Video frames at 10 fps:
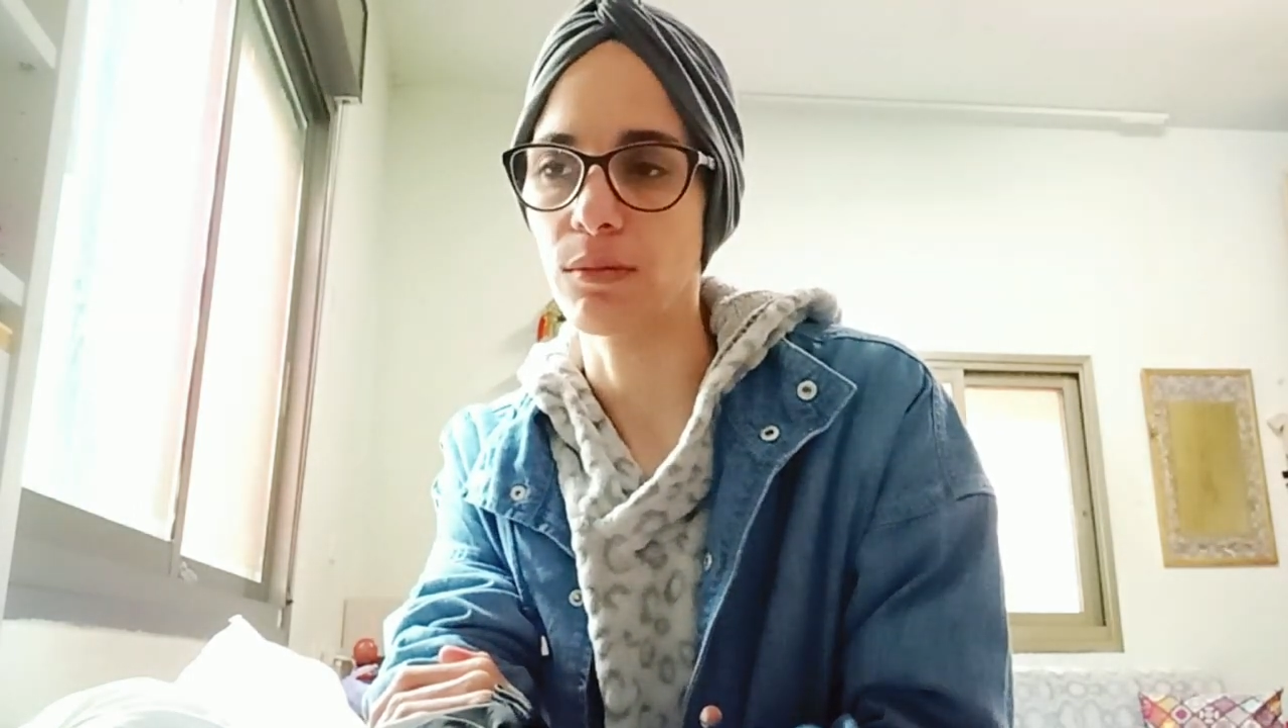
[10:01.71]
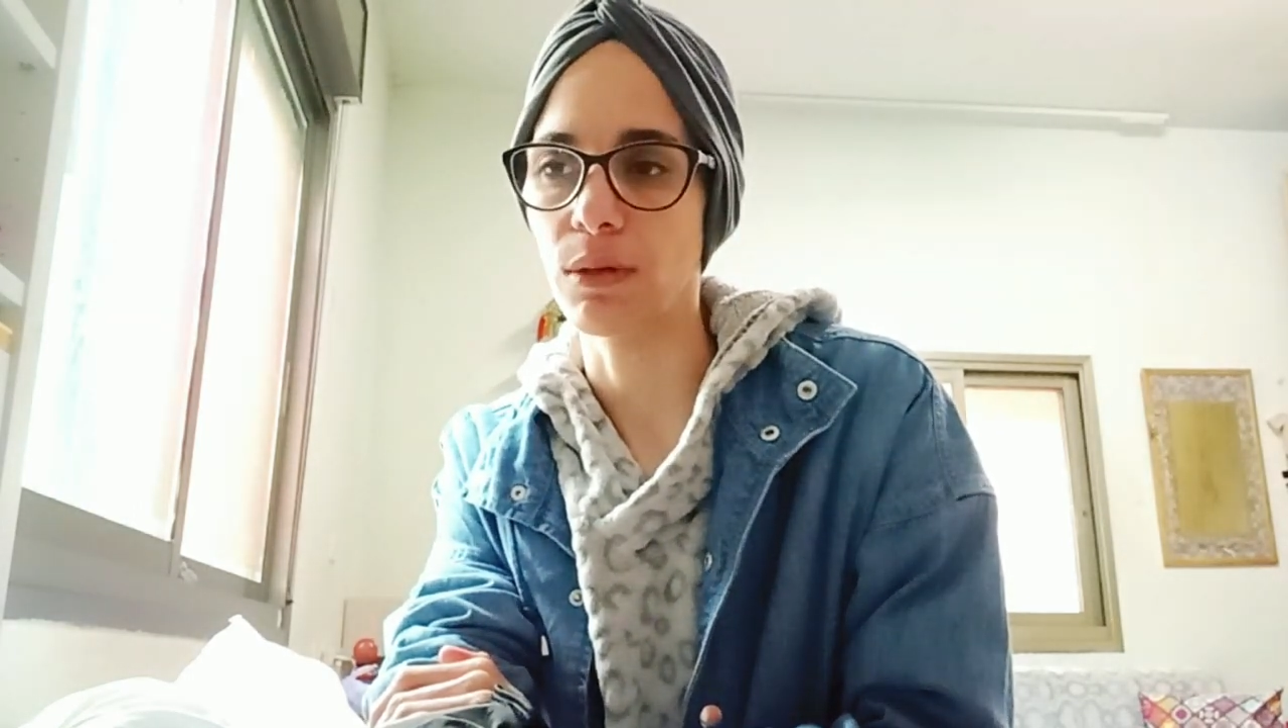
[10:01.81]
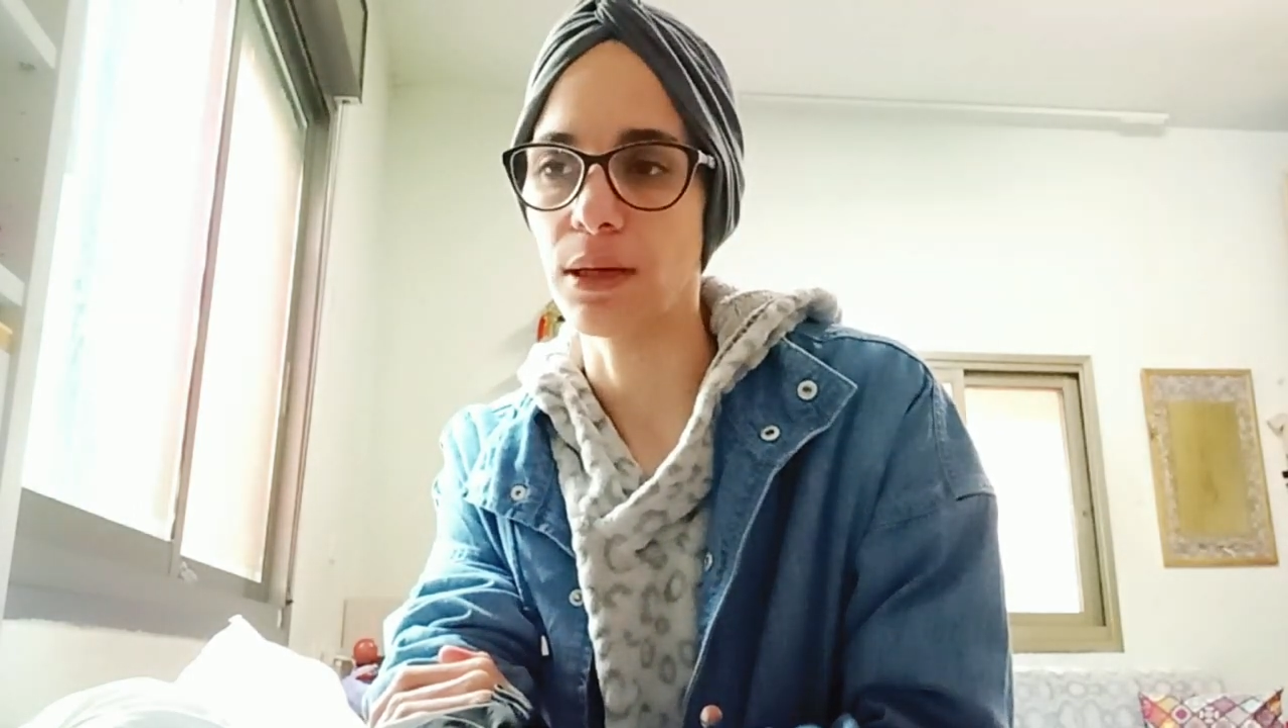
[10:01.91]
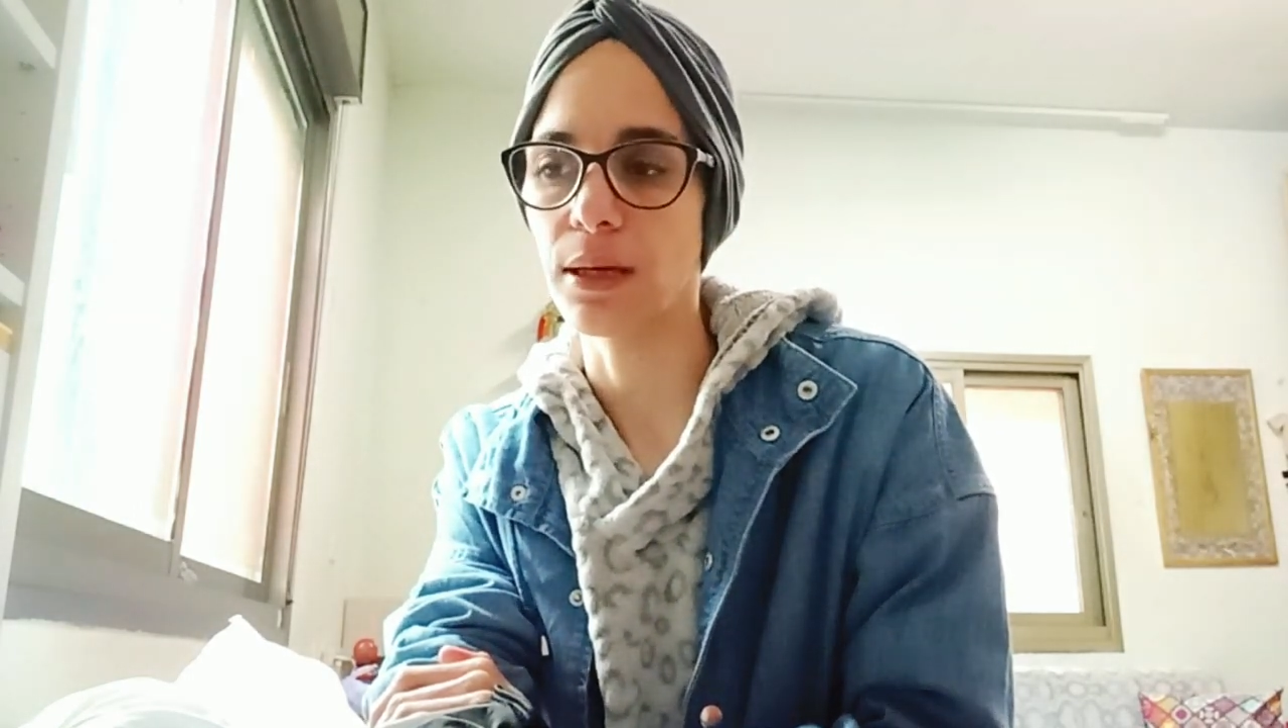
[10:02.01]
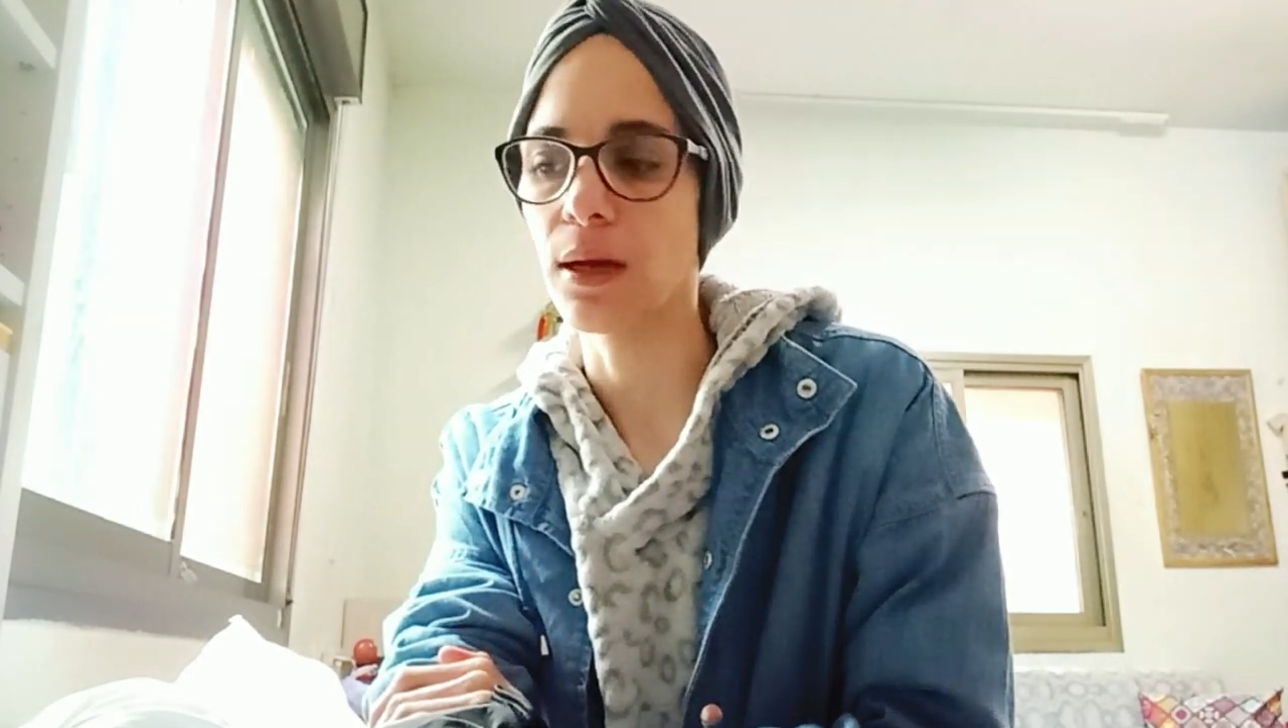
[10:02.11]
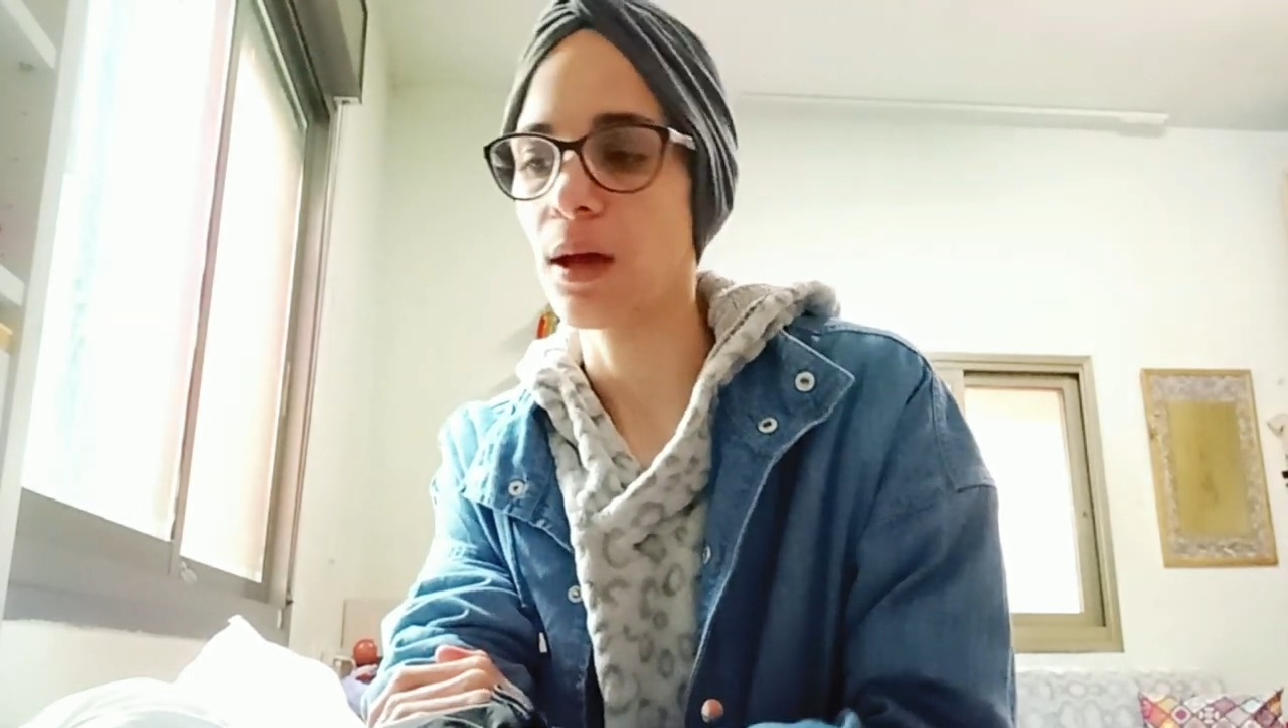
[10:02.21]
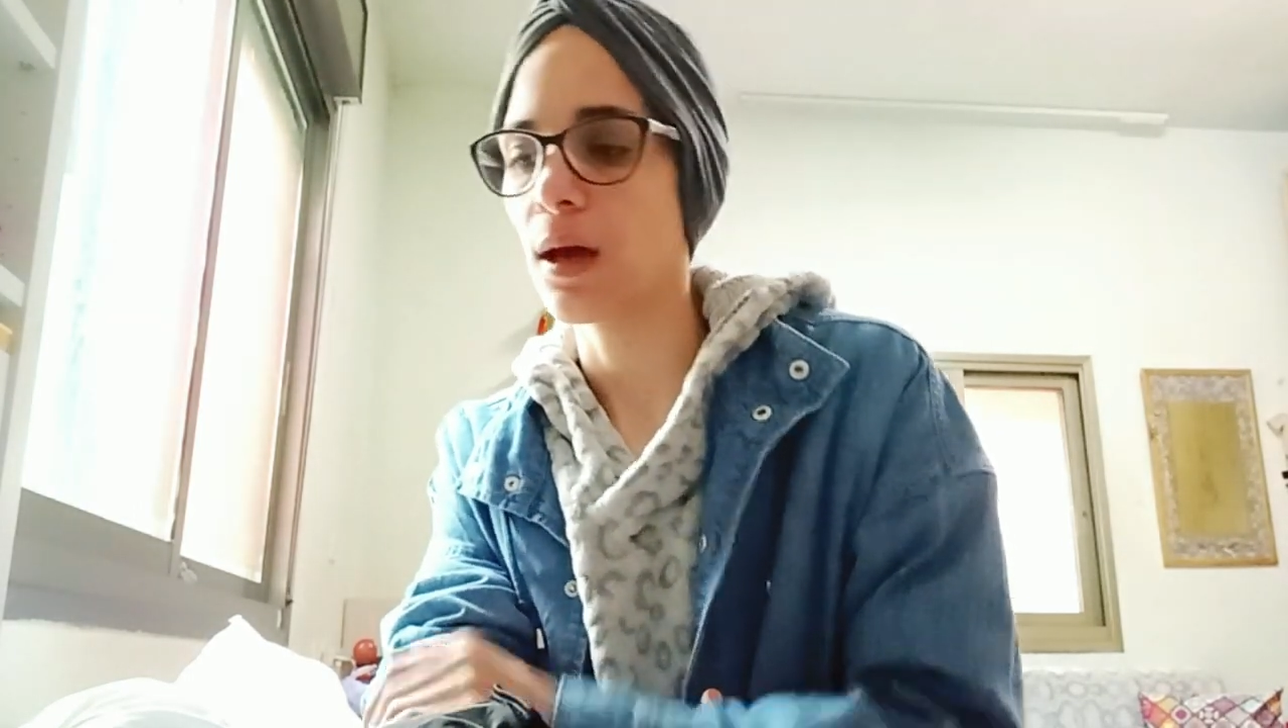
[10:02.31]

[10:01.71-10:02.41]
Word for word: him like,